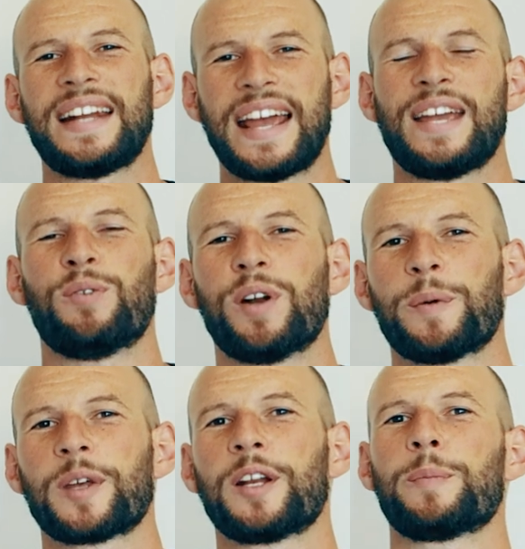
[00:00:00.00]
Today, what
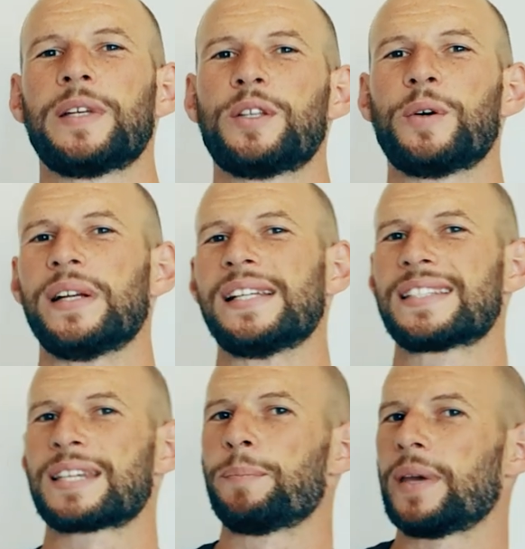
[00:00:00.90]
I'm going to be doing
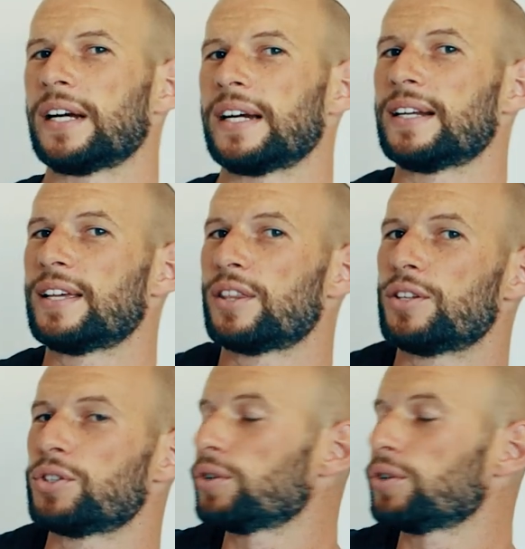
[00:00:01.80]
is comparing the